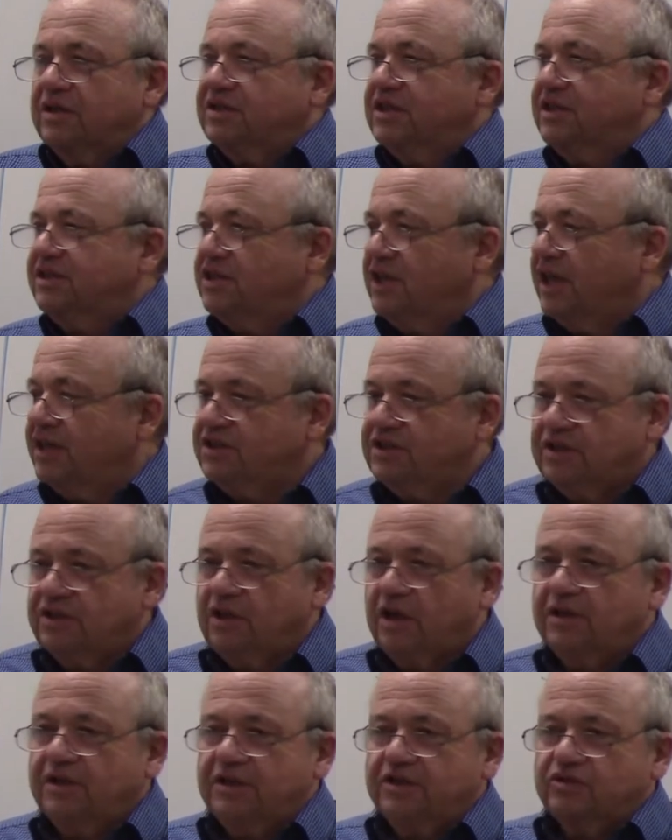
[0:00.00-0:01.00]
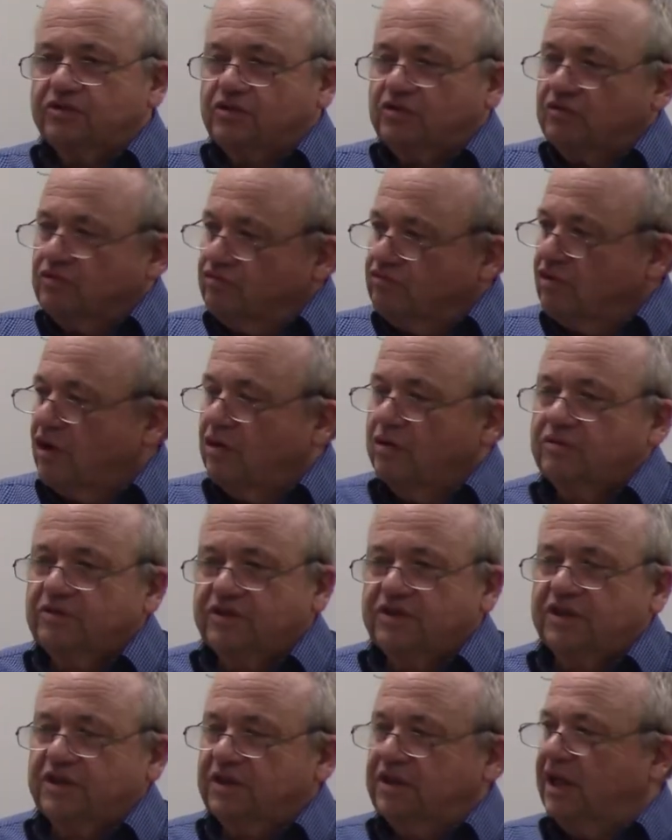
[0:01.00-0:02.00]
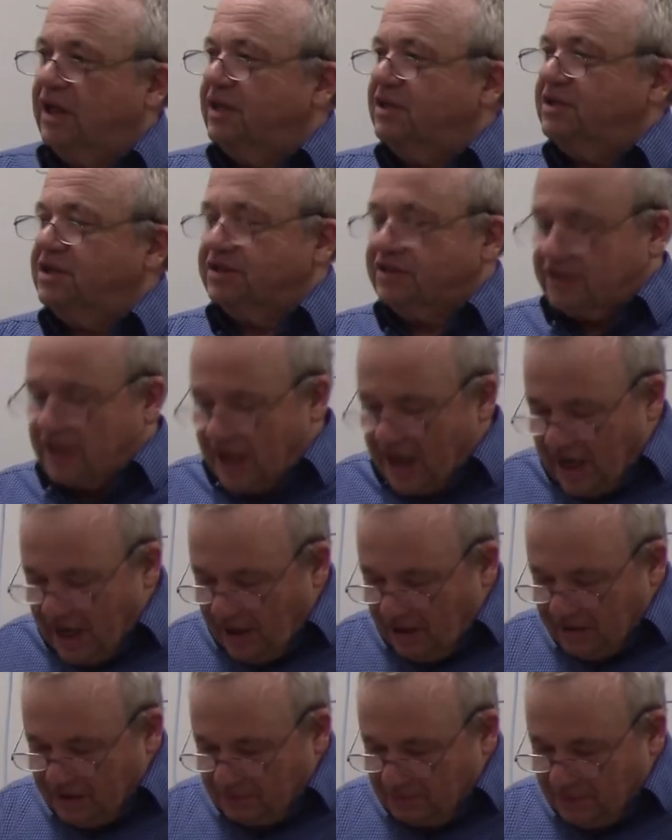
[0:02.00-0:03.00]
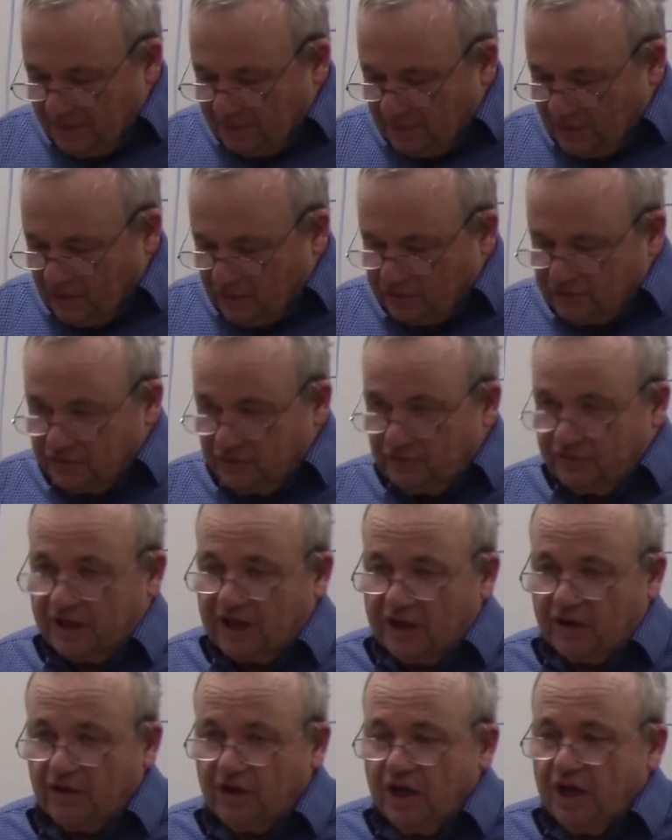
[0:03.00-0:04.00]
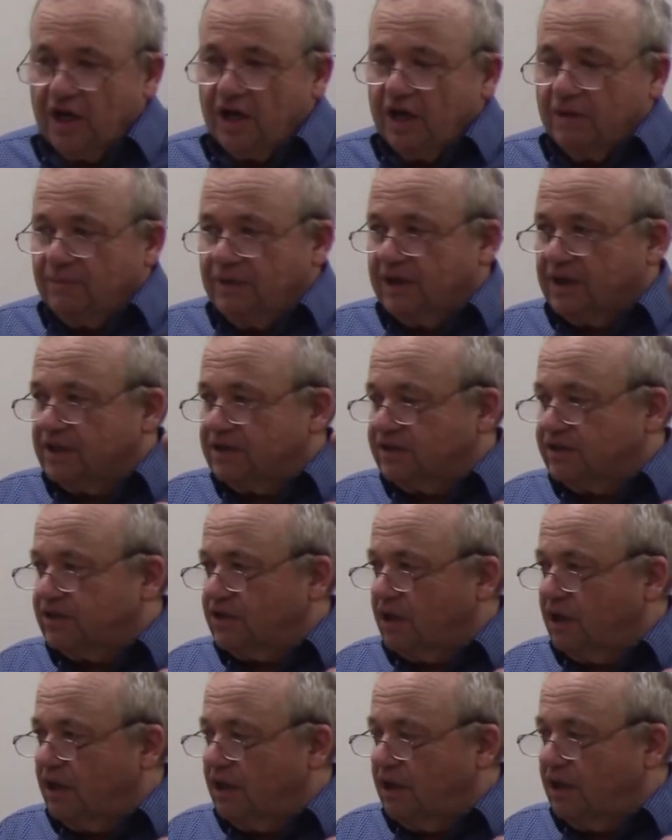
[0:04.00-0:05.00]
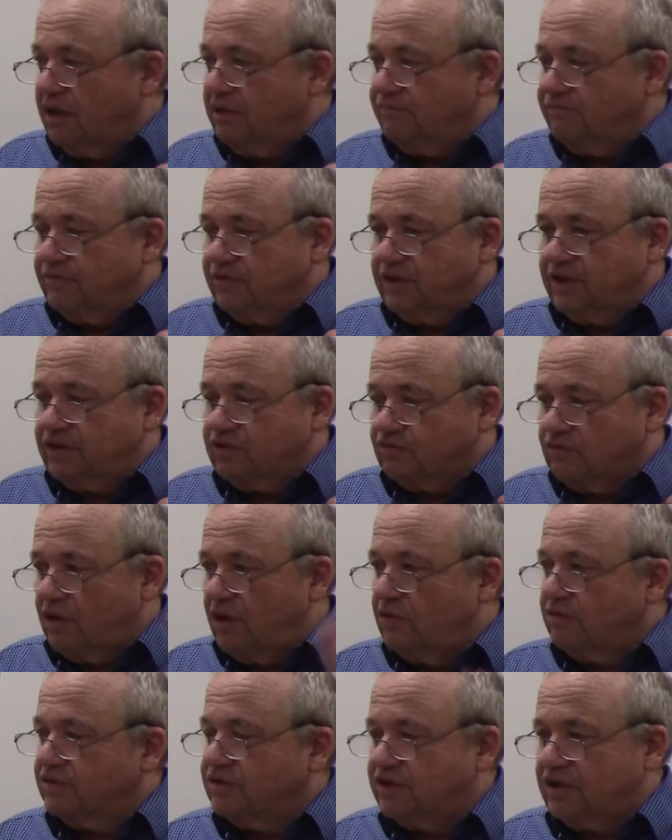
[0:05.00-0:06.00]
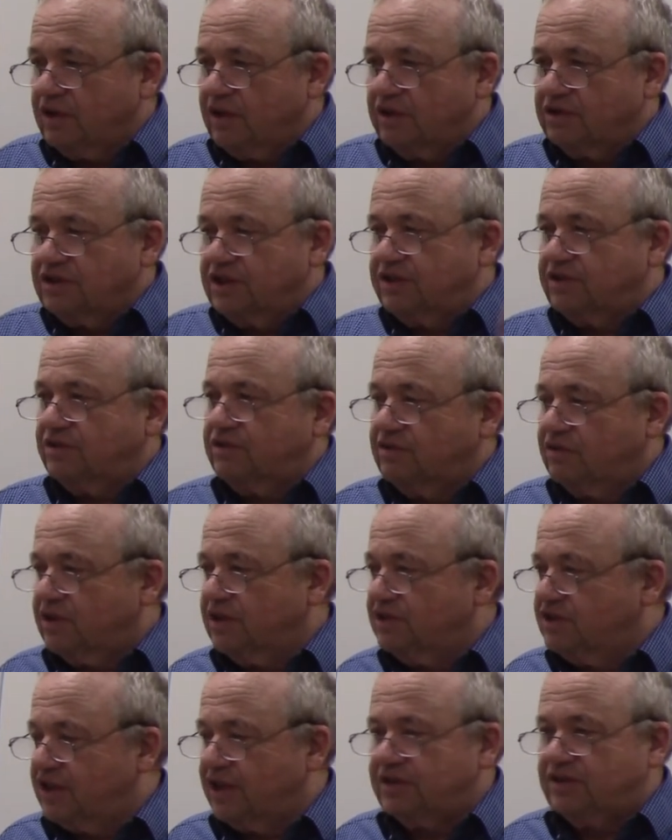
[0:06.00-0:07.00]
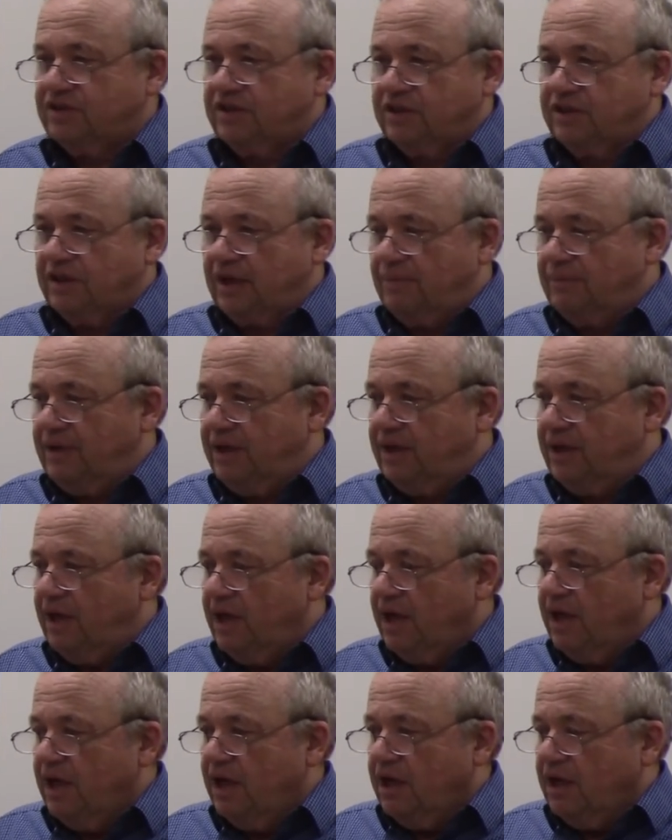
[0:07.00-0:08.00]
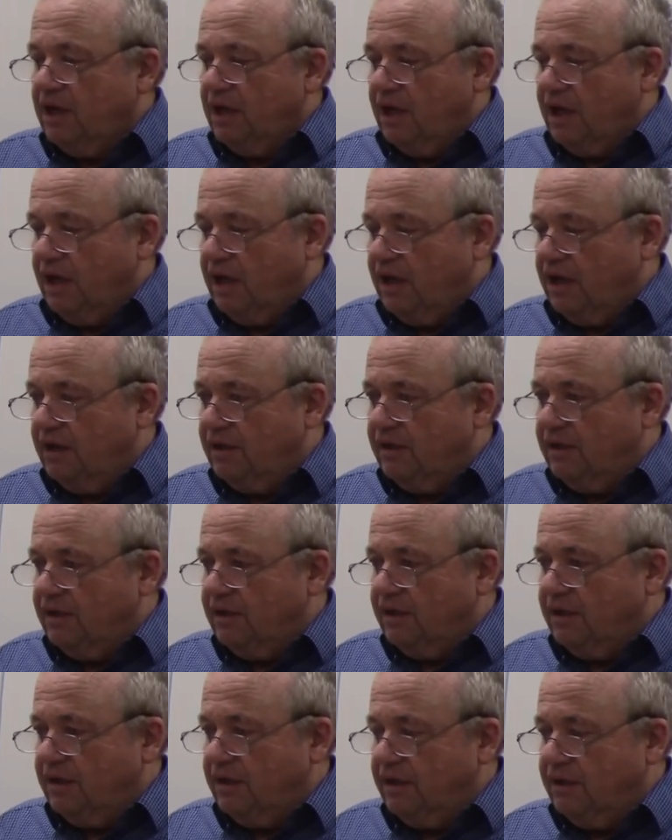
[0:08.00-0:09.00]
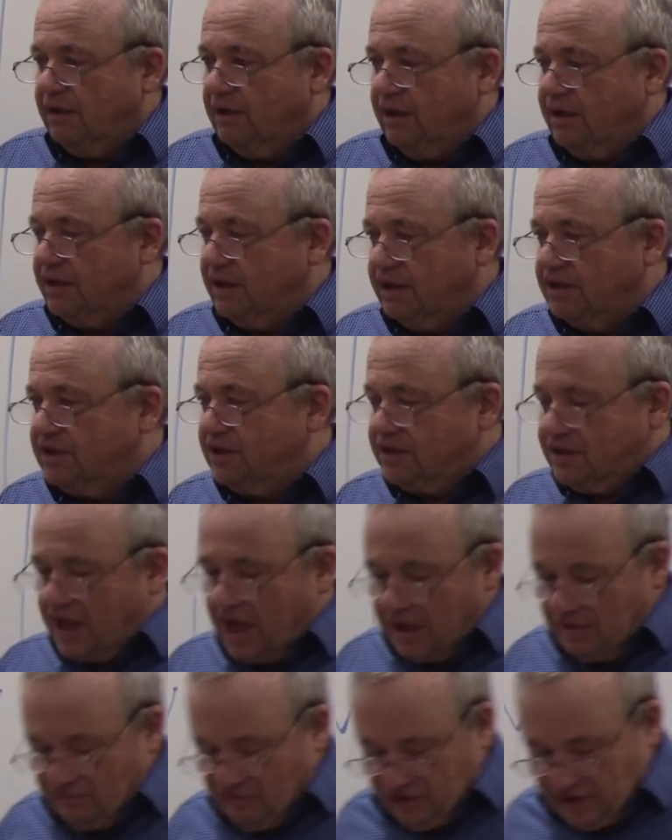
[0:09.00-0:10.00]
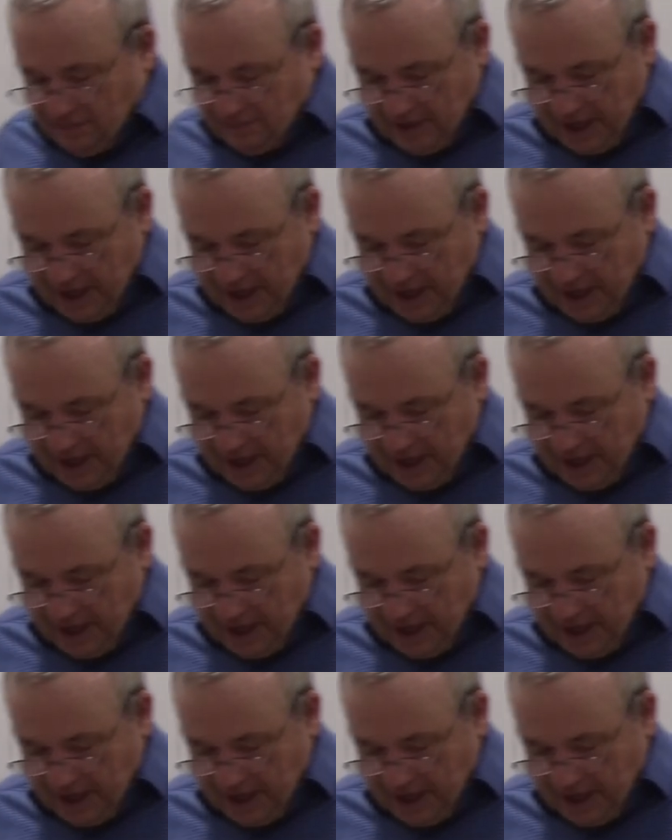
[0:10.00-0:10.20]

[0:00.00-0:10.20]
this congestion on these roads and just the hell that people go through now because these roads are just congested. I mean, it's just gotten really